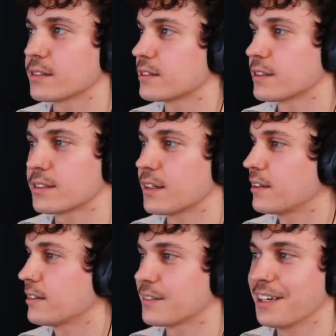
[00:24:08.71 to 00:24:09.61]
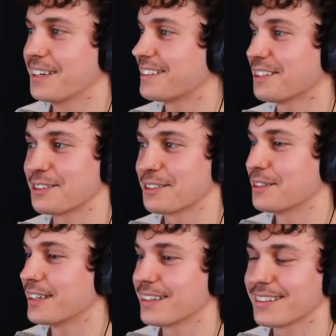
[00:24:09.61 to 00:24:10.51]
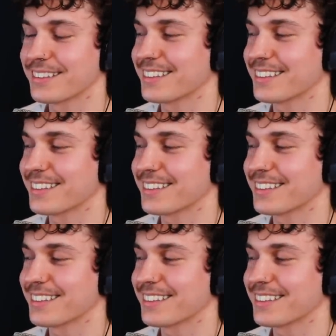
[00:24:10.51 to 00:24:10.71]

Just don't do it.